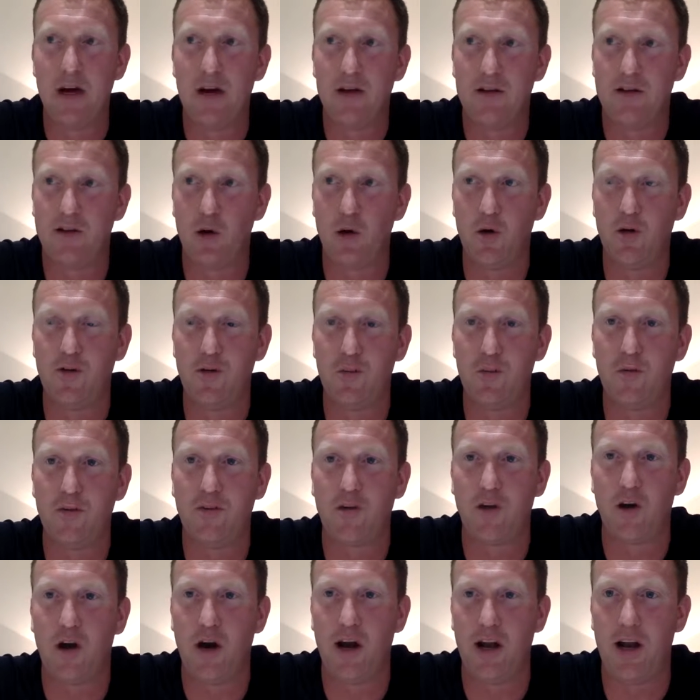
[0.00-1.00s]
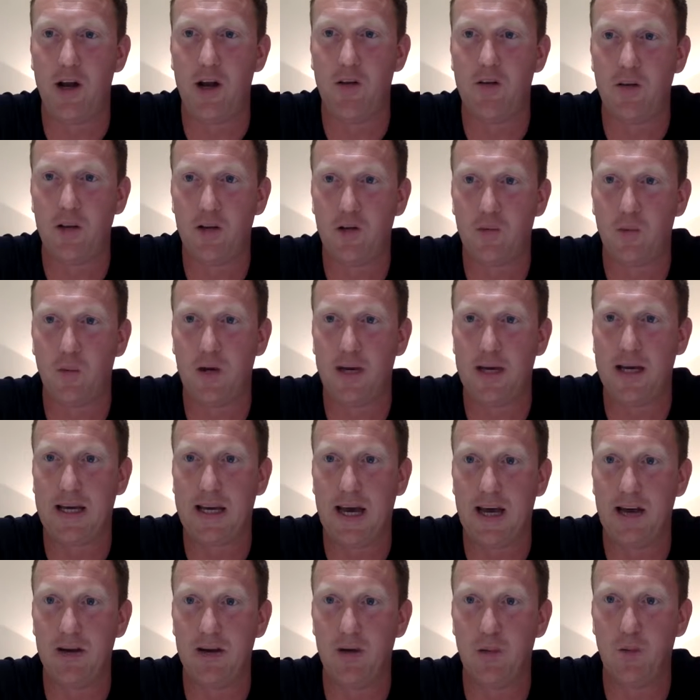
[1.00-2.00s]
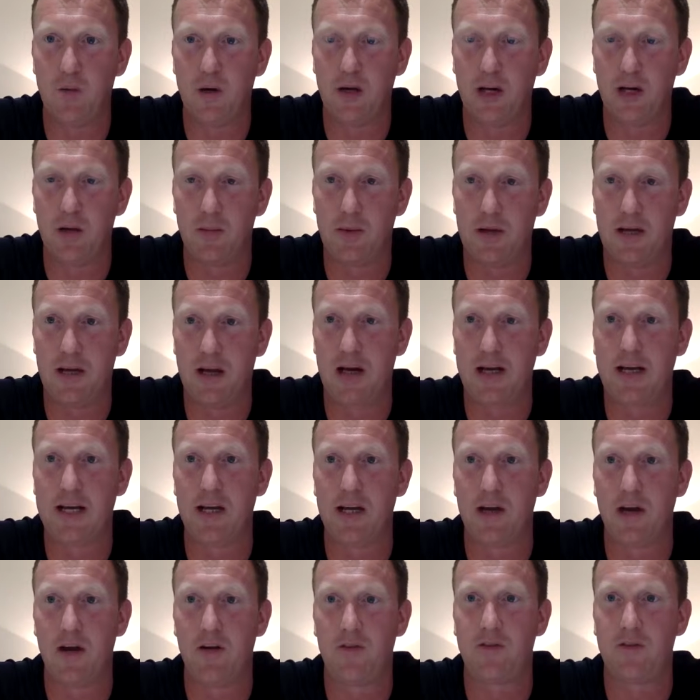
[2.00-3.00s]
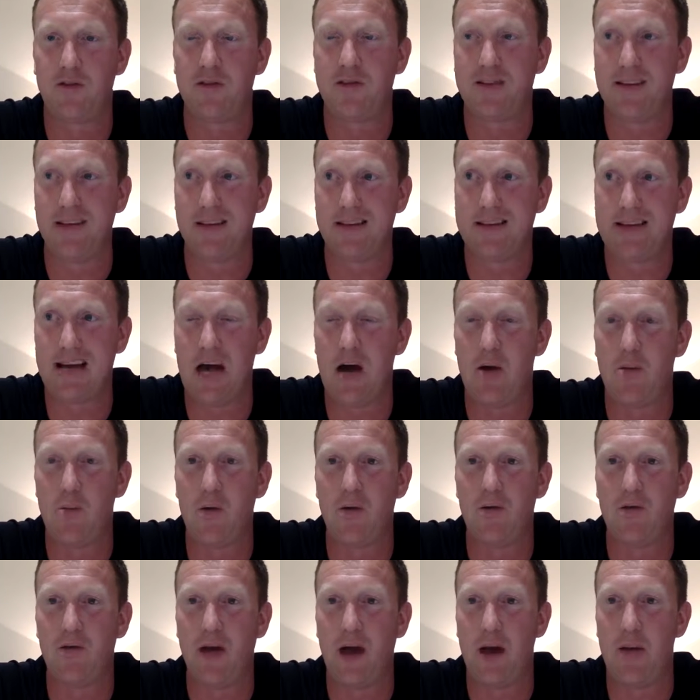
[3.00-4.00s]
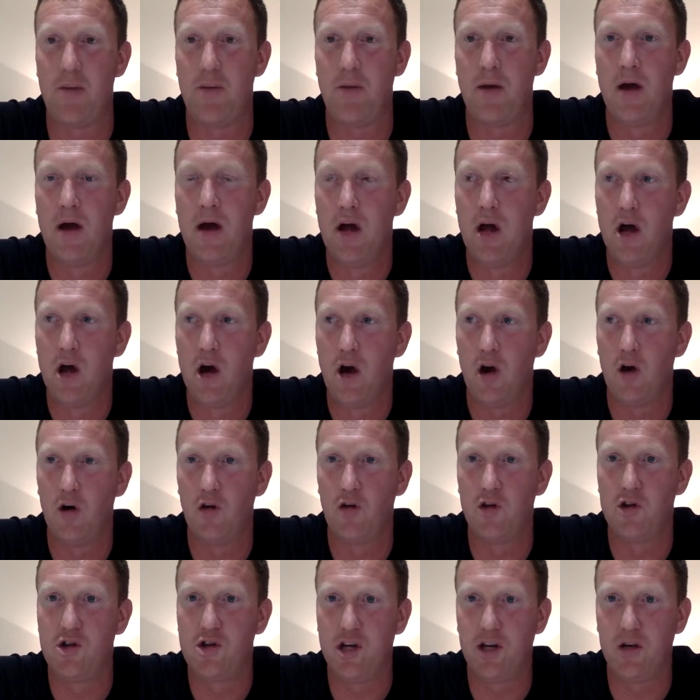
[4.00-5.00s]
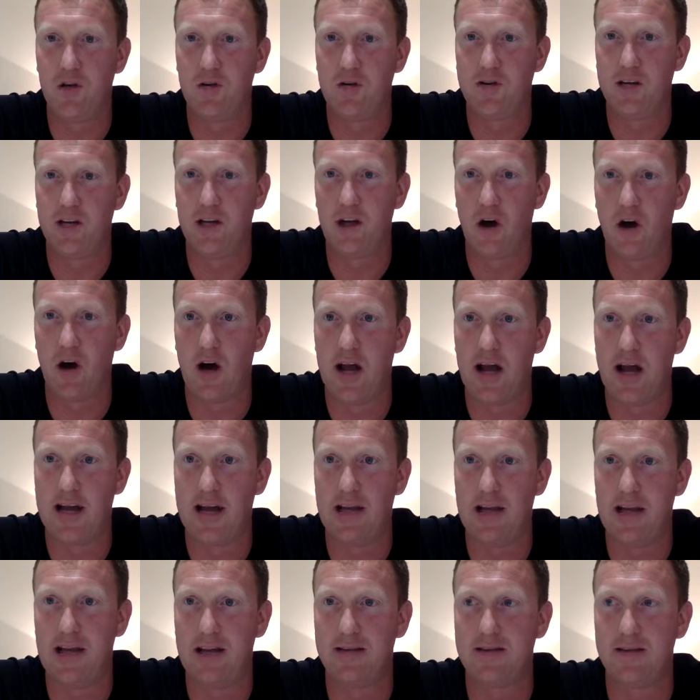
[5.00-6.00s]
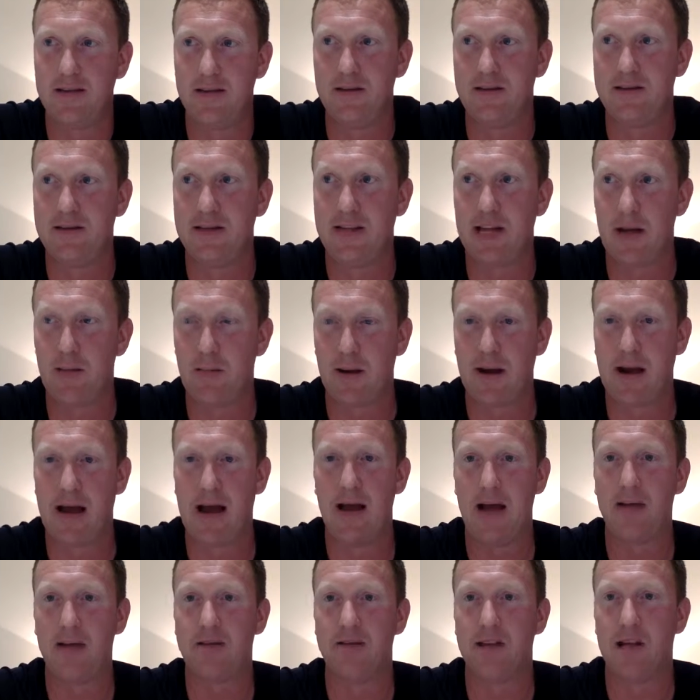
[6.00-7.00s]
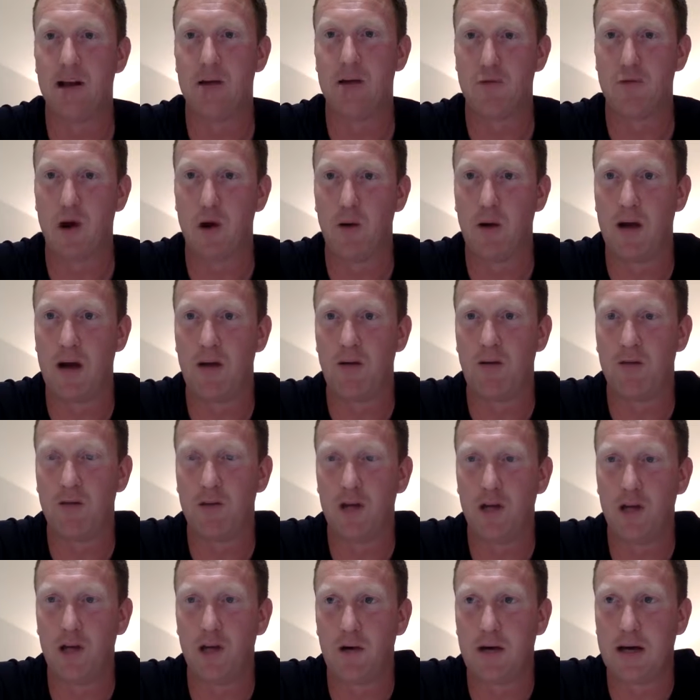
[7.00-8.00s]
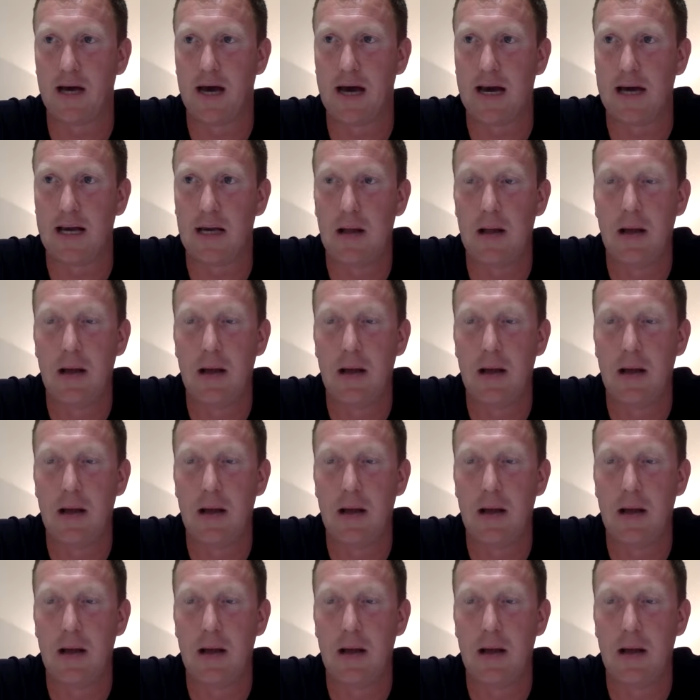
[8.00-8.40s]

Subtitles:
2 of them are flying over this weekend, and we're going to be lucky enough to sit down with them on the Tuesday night and listen to their plans and their rollout for the UK.